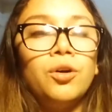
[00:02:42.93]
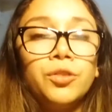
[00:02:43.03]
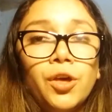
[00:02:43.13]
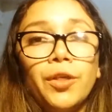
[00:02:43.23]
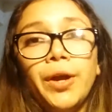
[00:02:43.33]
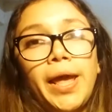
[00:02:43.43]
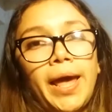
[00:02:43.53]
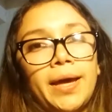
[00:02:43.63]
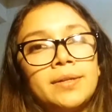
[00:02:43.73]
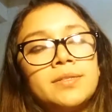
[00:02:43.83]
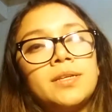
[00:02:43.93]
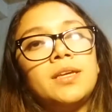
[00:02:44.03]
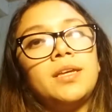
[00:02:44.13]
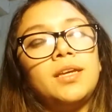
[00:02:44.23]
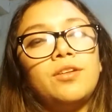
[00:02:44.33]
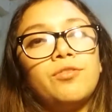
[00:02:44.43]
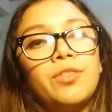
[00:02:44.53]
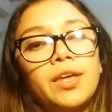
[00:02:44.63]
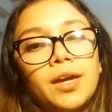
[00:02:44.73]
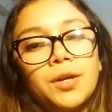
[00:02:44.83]
On the other hand, if
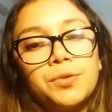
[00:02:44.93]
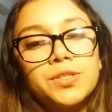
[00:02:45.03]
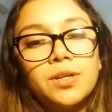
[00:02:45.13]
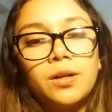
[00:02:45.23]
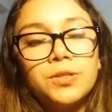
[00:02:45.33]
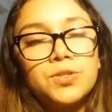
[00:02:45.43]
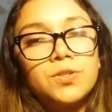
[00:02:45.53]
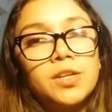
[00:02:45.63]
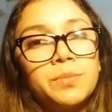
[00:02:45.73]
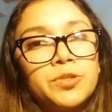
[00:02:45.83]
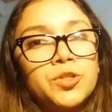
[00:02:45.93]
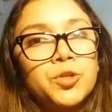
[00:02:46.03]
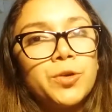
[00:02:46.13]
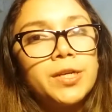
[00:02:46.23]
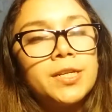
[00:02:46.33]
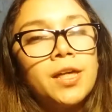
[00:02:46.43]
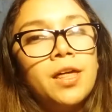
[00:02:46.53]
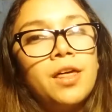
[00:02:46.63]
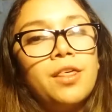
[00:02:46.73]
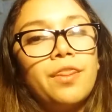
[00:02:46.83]
the results demonstrate
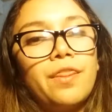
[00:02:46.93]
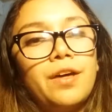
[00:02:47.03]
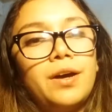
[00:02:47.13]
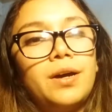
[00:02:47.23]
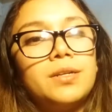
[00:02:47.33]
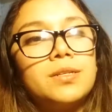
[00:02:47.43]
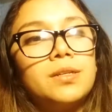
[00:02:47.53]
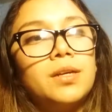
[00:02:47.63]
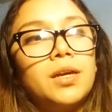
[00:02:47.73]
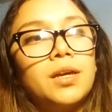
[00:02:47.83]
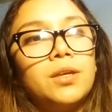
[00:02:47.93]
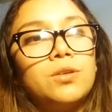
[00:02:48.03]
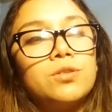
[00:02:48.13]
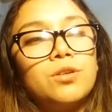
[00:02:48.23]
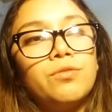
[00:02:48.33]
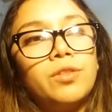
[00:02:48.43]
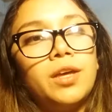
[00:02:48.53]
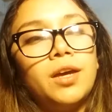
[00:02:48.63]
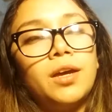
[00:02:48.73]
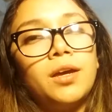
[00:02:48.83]
that the use of
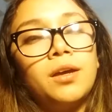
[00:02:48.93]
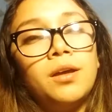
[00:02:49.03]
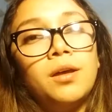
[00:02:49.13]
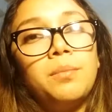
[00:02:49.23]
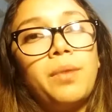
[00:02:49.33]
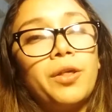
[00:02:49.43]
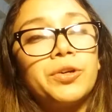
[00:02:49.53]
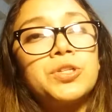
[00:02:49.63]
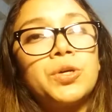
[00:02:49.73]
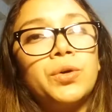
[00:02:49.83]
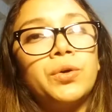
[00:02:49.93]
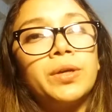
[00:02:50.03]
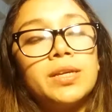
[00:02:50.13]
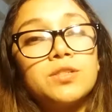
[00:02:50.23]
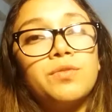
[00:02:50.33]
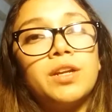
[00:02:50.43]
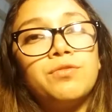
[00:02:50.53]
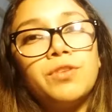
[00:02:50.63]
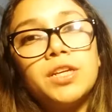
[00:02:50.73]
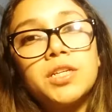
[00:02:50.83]
the mother tongue is
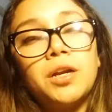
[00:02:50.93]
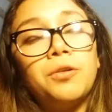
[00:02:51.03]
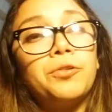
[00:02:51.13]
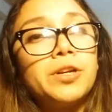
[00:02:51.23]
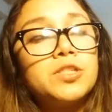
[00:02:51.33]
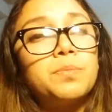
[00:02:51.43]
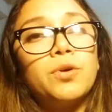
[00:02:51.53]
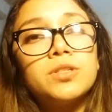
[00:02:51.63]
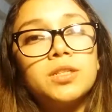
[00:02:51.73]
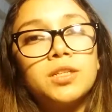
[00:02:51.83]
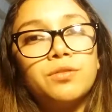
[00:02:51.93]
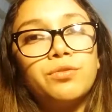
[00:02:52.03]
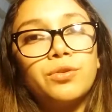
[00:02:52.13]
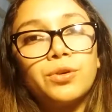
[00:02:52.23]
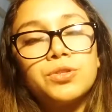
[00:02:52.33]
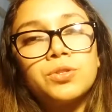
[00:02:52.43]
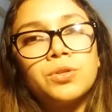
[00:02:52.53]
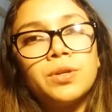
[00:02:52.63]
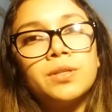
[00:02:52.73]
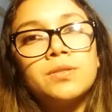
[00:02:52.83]
beneficial or is positive for
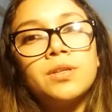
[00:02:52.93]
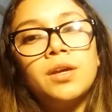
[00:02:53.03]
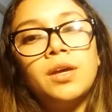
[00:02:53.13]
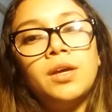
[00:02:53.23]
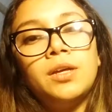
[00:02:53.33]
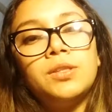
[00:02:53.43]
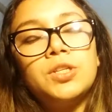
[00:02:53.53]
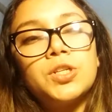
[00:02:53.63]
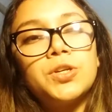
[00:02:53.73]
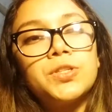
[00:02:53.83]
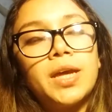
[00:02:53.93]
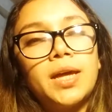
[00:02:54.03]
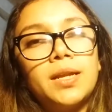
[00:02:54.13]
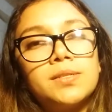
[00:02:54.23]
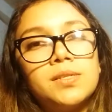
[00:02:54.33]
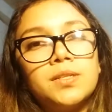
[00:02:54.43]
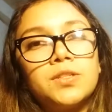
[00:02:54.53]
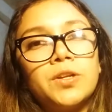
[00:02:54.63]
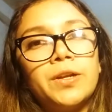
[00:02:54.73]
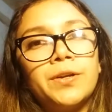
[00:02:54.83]
students, teachers can
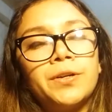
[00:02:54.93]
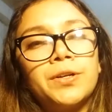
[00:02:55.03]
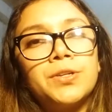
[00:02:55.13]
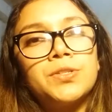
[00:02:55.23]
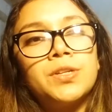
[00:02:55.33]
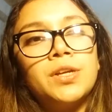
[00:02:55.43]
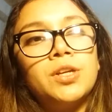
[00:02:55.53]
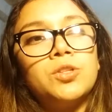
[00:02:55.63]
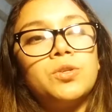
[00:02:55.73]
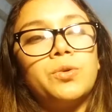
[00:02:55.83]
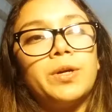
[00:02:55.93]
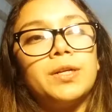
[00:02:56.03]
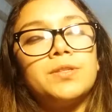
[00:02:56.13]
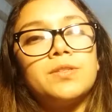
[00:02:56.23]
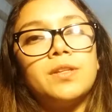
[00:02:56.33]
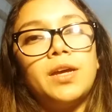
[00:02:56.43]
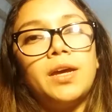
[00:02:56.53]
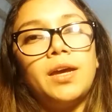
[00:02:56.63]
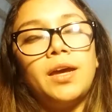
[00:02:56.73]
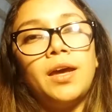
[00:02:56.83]
assist learners towards
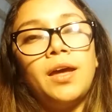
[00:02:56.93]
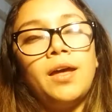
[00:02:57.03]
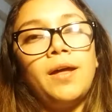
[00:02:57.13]
the